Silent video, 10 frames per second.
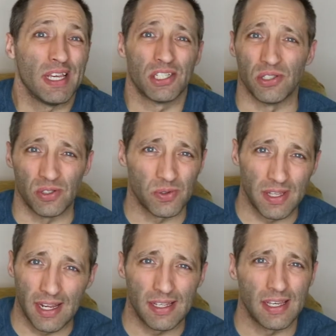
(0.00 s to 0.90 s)
issues with
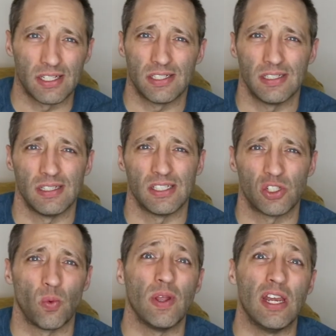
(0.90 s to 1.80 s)
ADHD. And
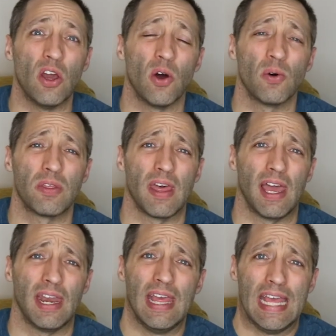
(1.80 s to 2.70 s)
so we know
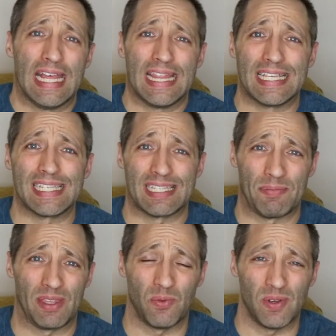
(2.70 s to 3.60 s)
that this is
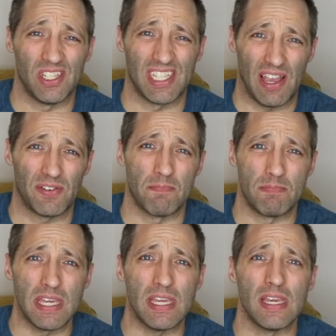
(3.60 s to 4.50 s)
something that we just have to
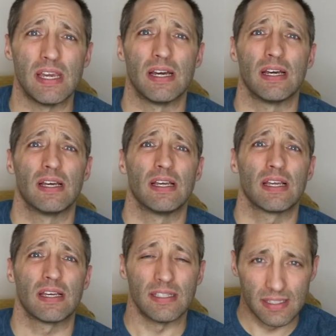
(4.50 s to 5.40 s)
be
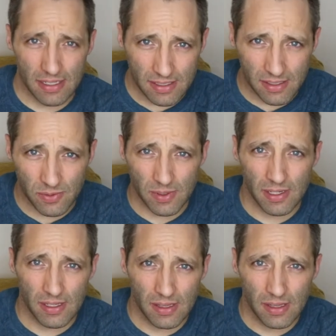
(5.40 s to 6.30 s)
consistent
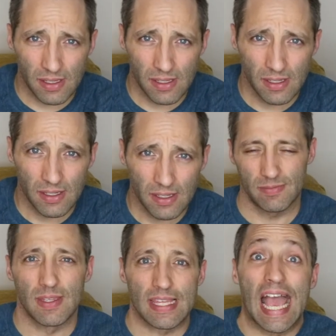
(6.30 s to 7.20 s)
with.
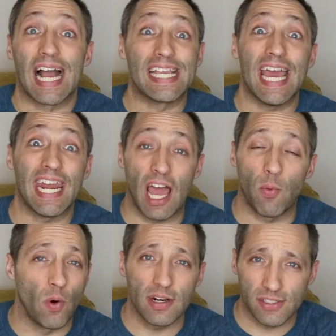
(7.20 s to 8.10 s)
Again, I
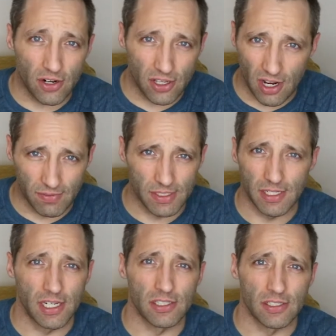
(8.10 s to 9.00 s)
want to start a
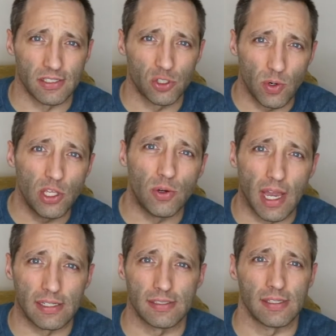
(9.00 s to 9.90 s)
conversation. So what do you
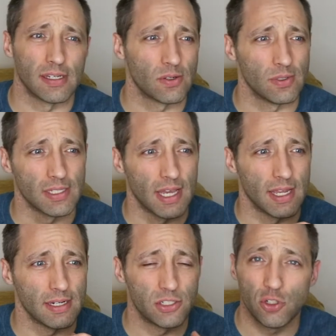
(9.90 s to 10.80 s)
guys think? Was
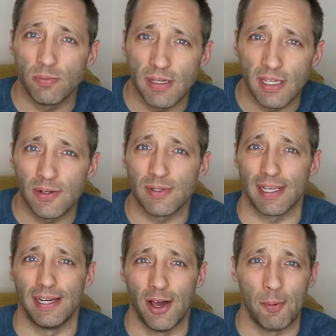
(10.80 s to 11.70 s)
I too mean? Was
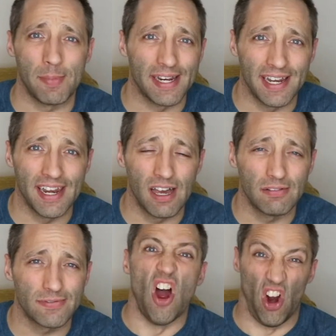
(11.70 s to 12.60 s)
I not mean
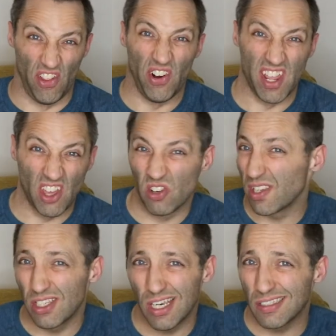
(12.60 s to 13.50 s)
enough? Are there any other
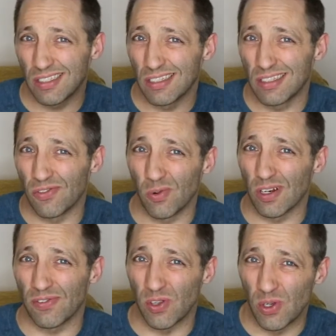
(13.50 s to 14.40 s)
suggestions that have
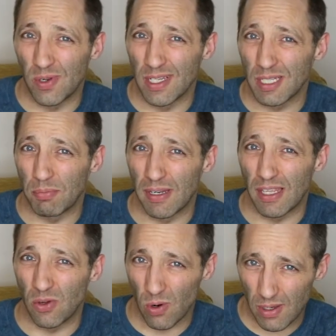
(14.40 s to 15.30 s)
worked for you in
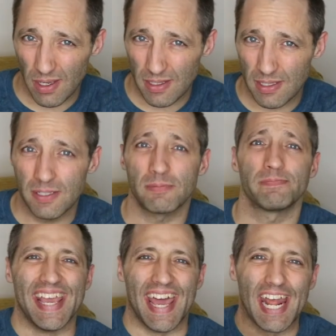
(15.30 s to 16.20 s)
disciplining your kids?
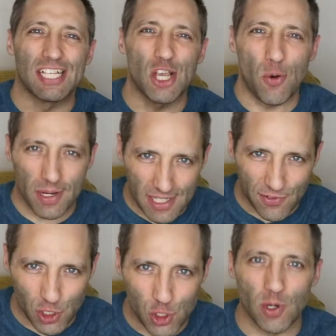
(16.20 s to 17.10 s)
And as always,
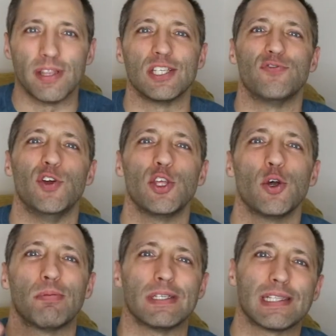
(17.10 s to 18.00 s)
if you enjoyed this
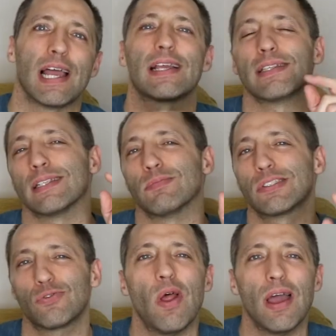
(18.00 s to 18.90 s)
video, please like and
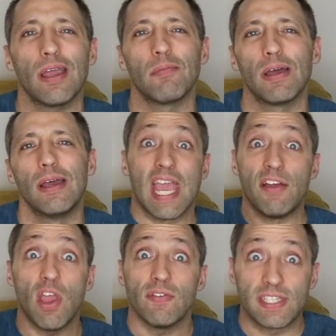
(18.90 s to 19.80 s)
subscribe.
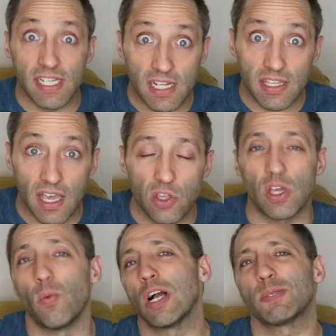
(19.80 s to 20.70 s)
If you haven't seen it yet, you
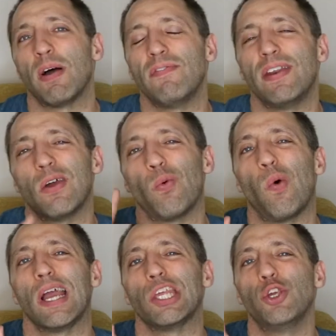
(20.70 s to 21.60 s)
can watch my video on
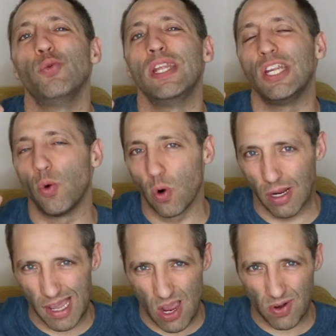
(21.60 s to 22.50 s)
why you need to
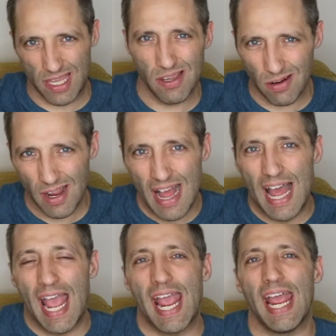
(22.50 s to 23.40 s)
work out here,
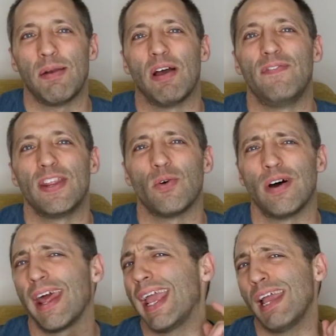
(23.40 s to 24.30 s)
and my video
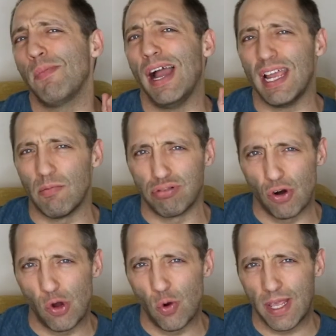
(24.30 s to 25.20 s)
on Am I a
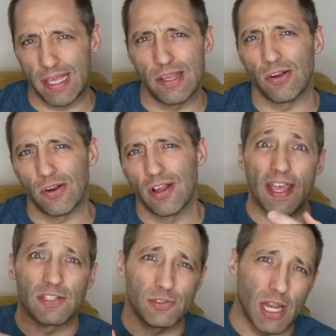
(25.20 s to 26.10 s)
Bro here.
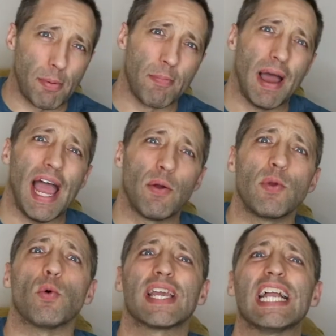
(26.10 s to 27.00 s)
Thanks for stopping by, and we
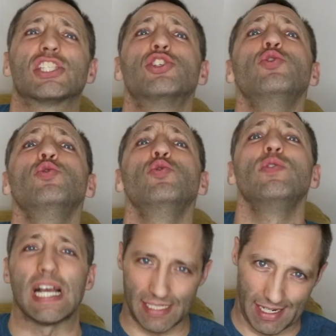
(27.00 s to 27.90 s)
will catch you
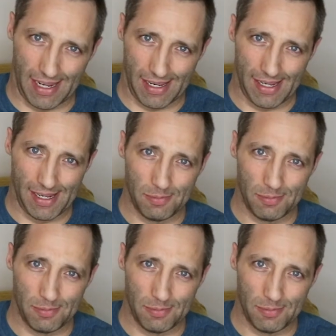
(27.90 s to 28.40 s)
next time.